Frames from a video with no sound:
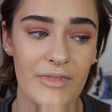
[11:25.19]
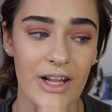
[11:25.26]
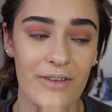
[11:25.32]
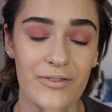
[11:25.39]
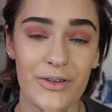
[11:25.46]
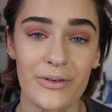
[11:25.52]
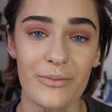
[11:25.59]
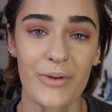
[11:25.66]

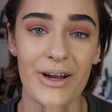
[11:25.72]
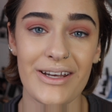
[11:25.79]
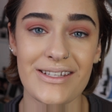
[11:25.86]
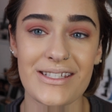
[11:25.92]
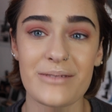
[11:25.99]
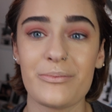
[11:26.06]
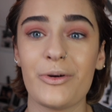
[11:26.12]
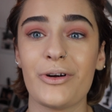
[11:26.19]
If you want
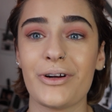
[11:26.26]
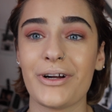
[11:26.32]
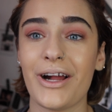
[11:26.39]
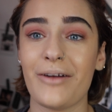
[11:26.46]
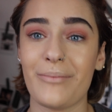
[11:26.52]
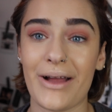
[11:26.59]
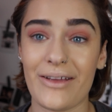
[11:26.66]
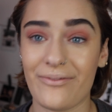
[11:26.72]
to see more
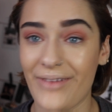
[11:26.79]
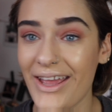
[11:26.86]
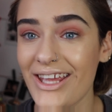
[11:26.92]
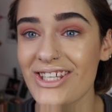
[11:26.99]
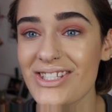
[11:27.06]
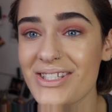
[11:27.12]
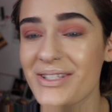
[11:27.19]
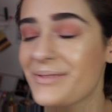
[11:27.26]
of my
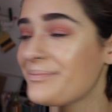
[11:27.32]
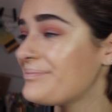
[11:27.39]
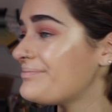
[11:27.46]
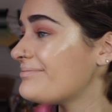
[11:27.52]
face,